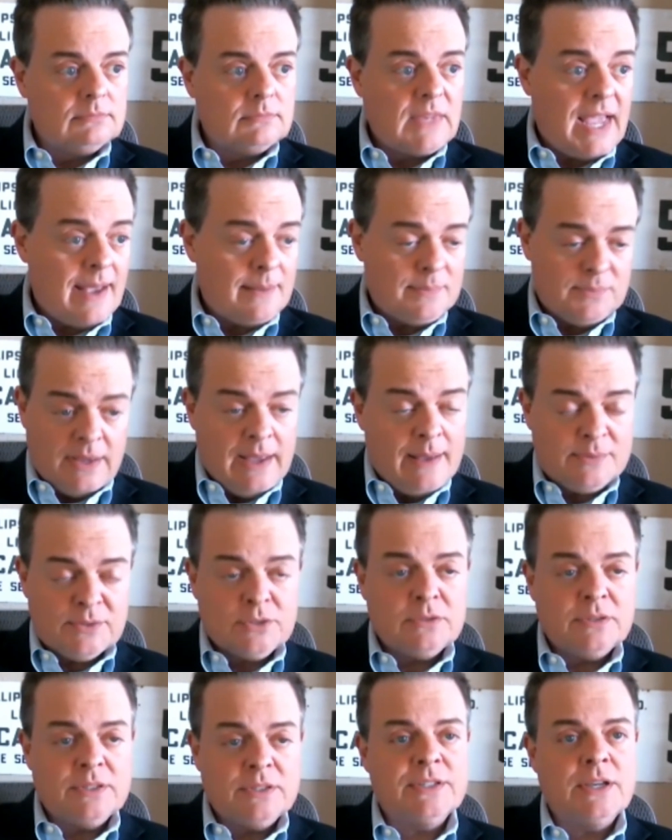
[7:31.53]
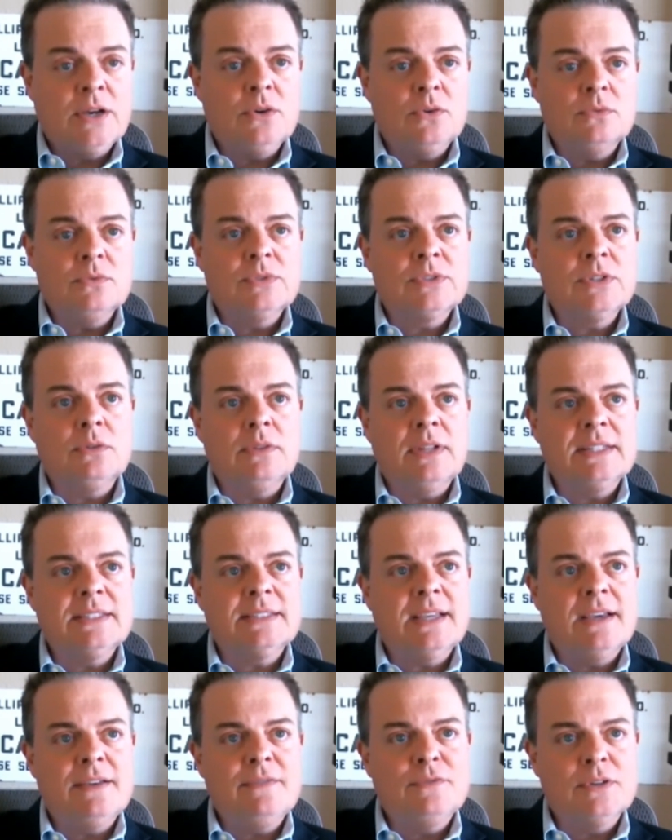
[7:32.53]
Absolutely. So so
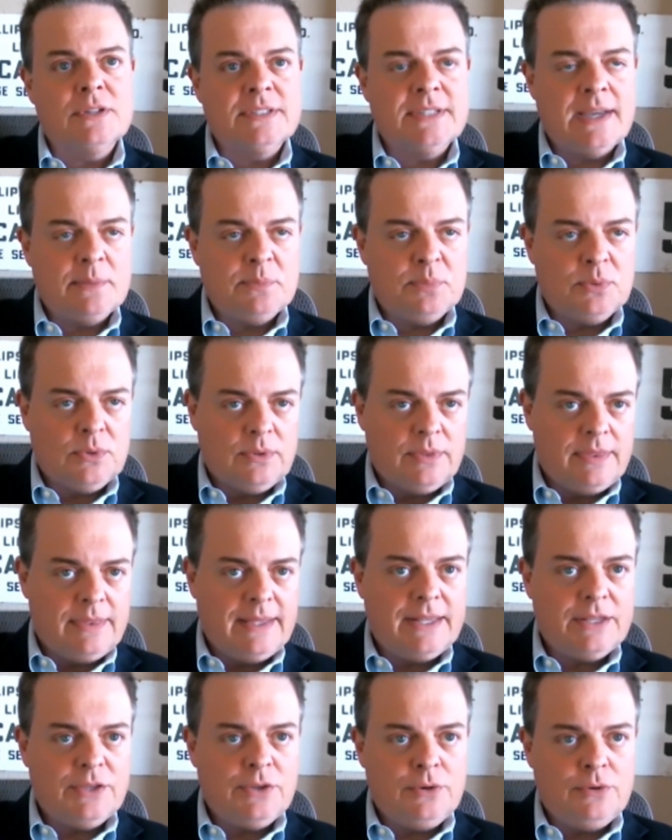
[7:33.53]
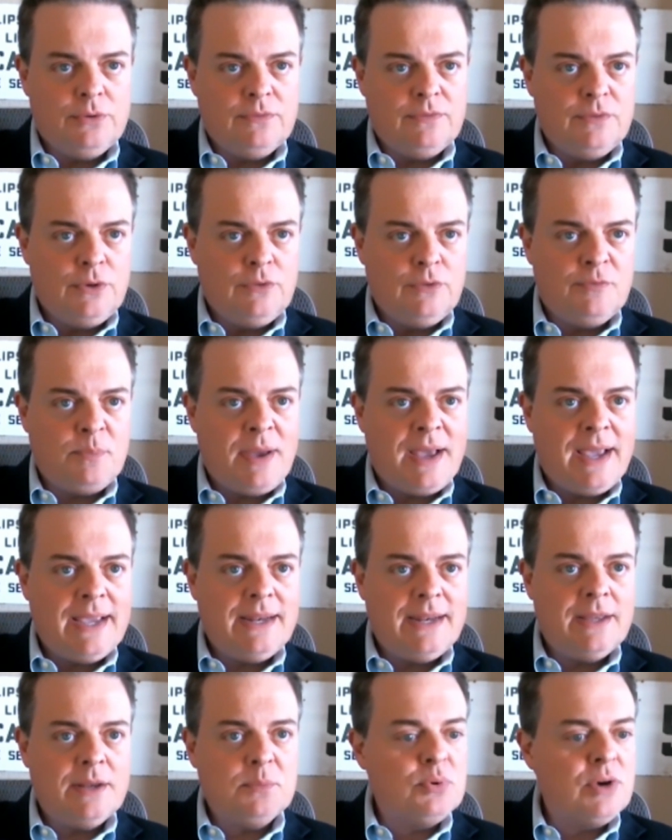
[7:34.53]
let's say for example that you you've
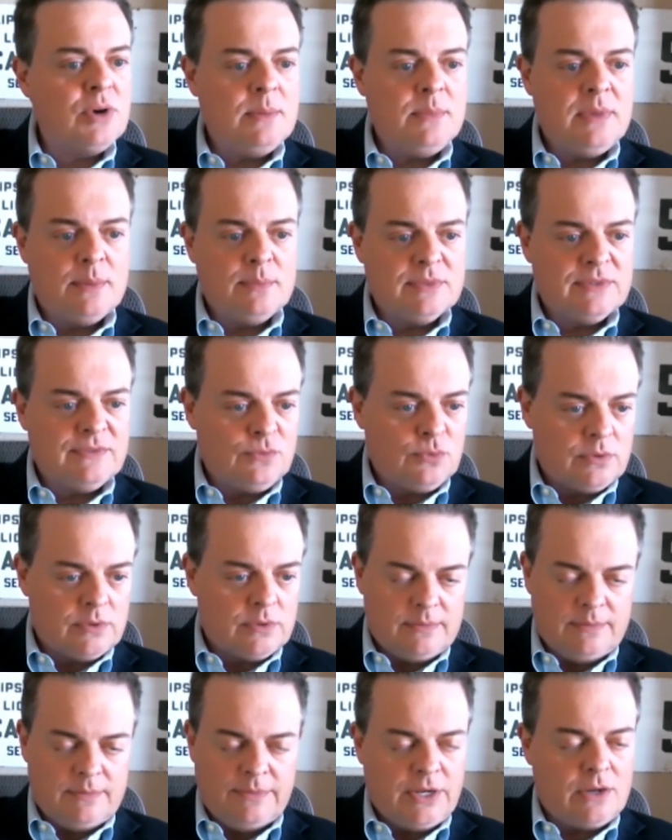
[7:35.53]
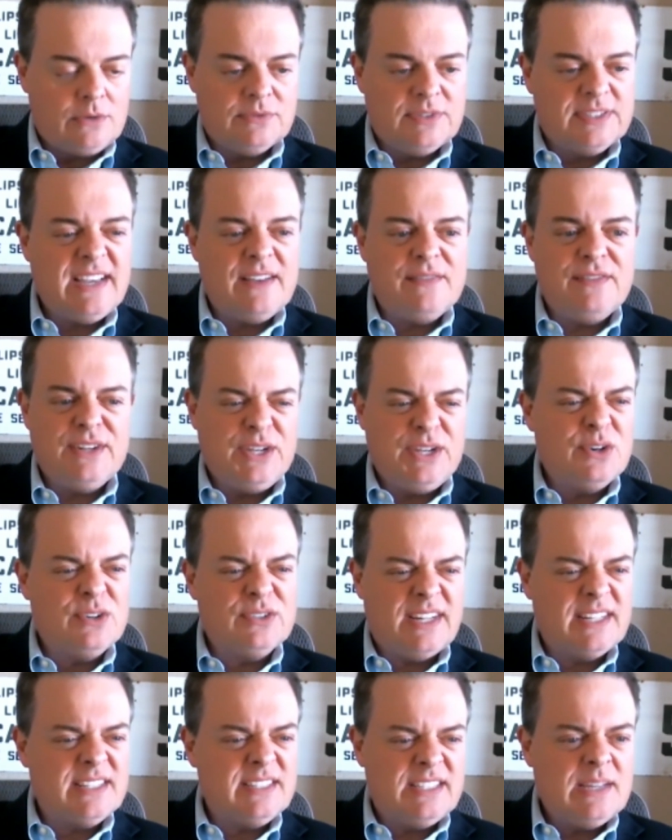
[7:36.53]
paid in premiums for you know seven
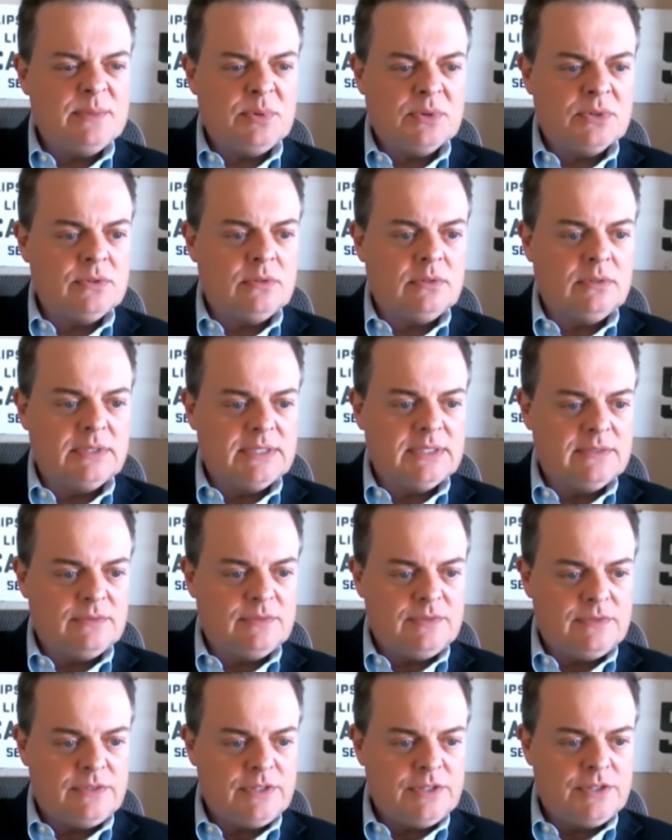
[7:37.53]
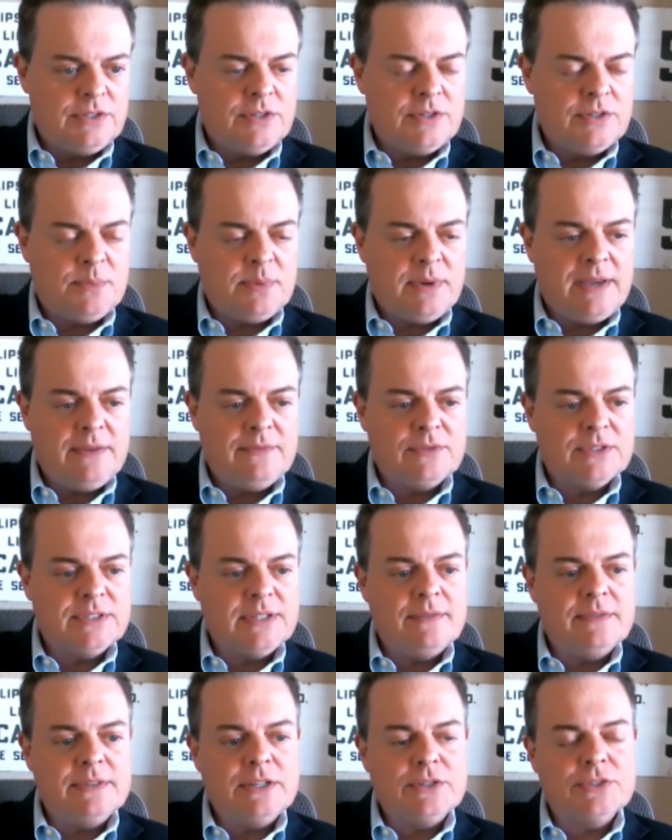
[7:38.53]
years. That's typical uh, to, to, to pay for
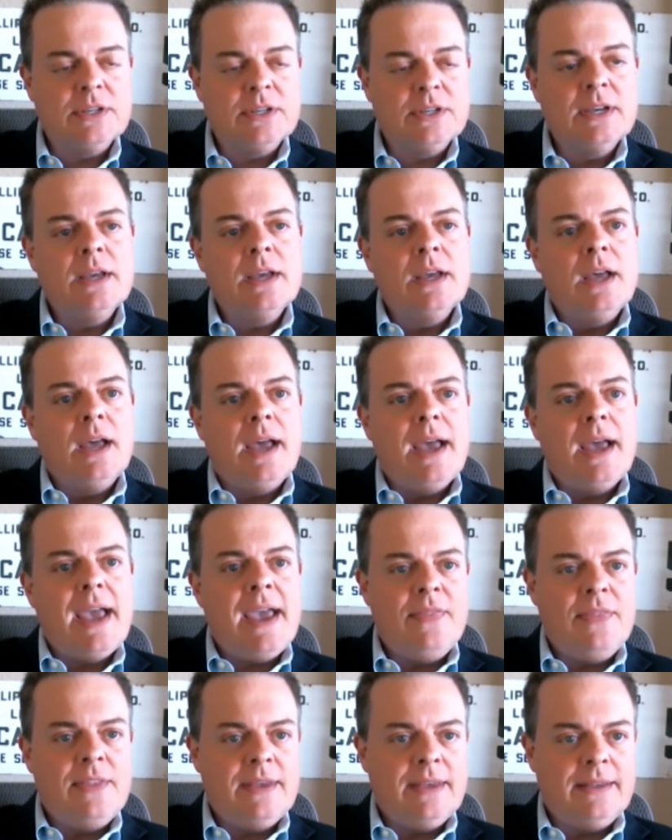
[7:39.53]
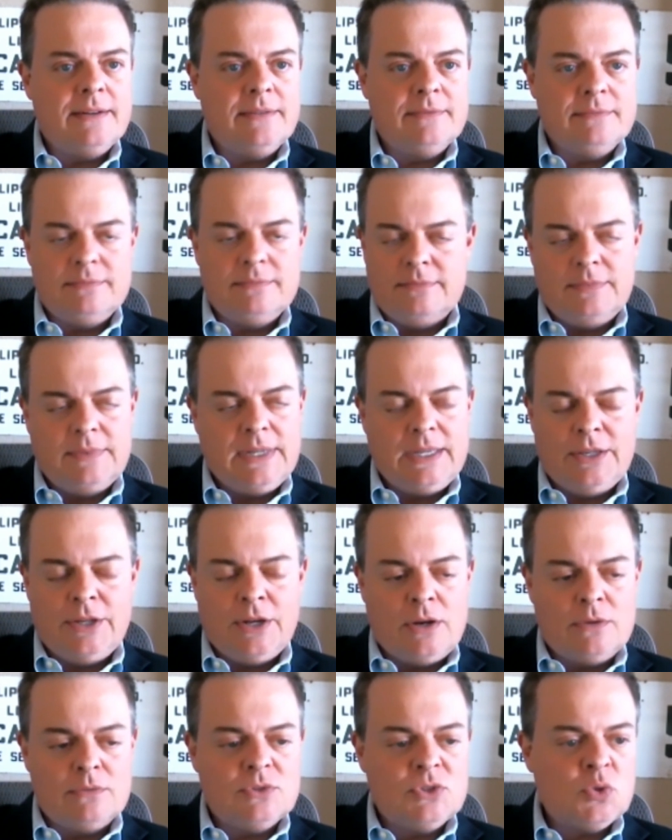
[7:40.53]
seven years, and then you
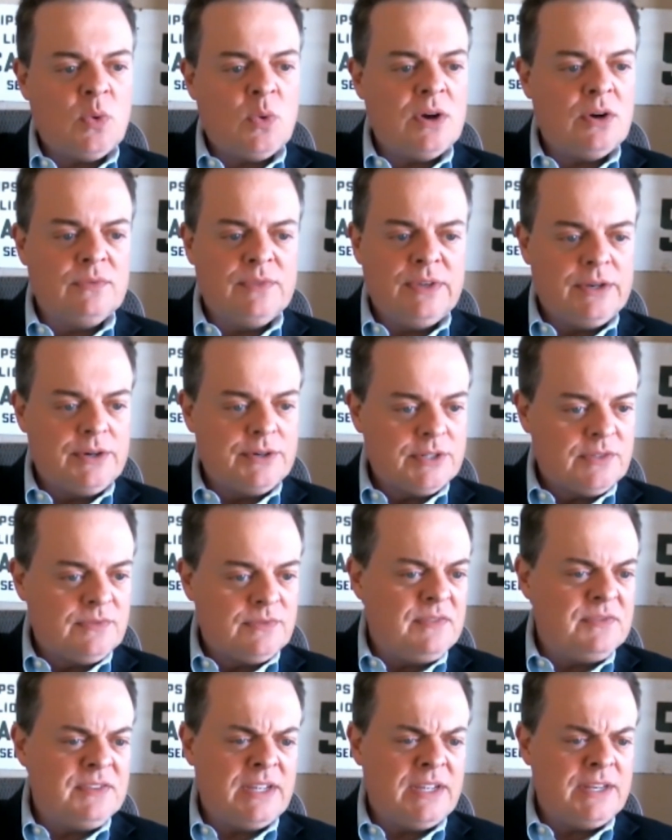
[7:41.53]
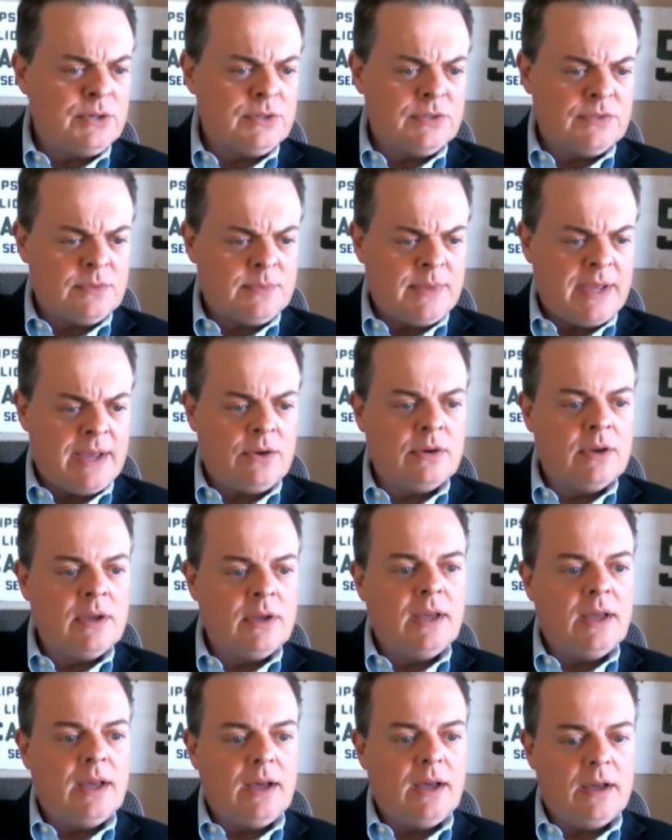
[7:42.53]
know twelve years, fifteen years from now,
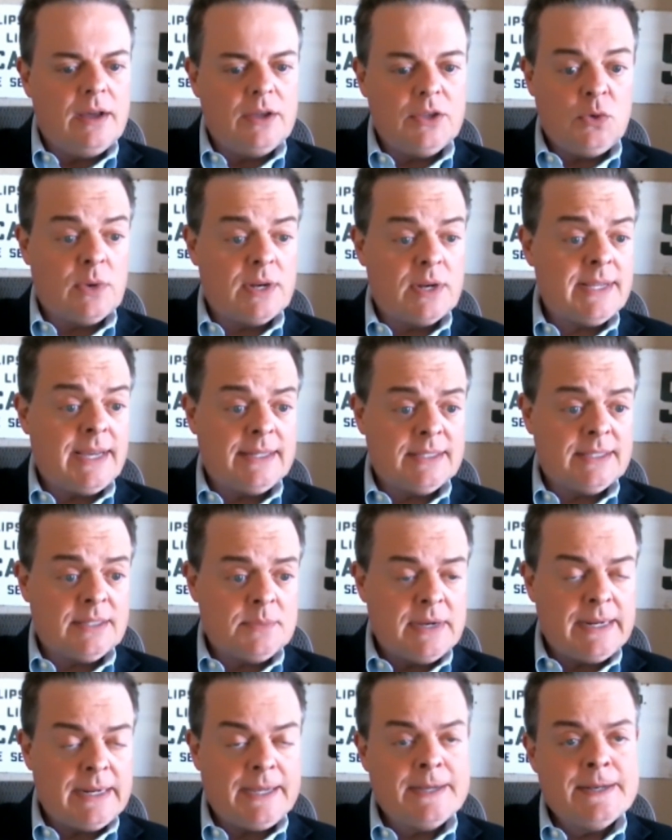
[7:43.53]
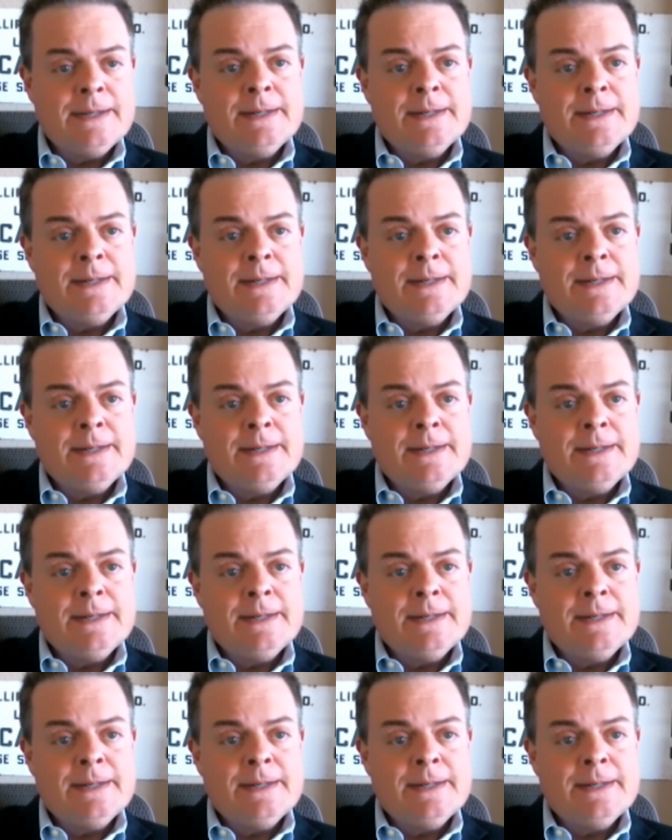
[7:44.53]
uh, you want to take some money.